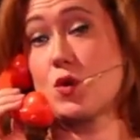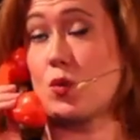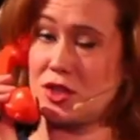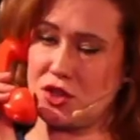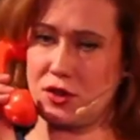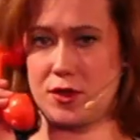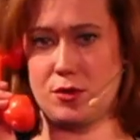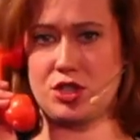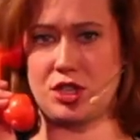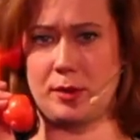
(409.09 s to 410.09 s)
What's your
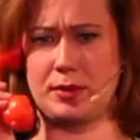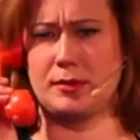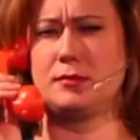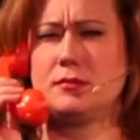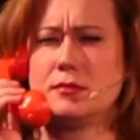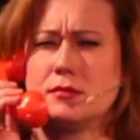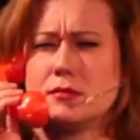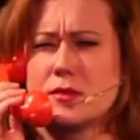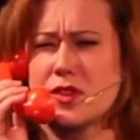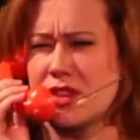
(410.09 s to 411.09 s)
viewership?
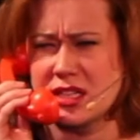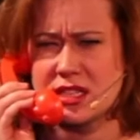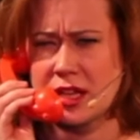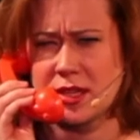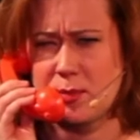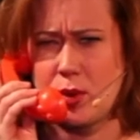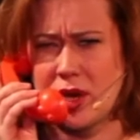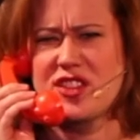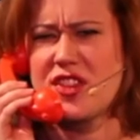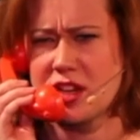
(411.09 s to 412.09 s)
That's not the
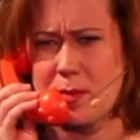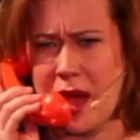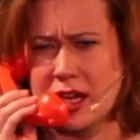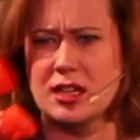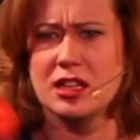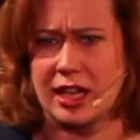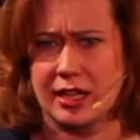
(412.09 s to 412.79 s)
point. Think about it. Click.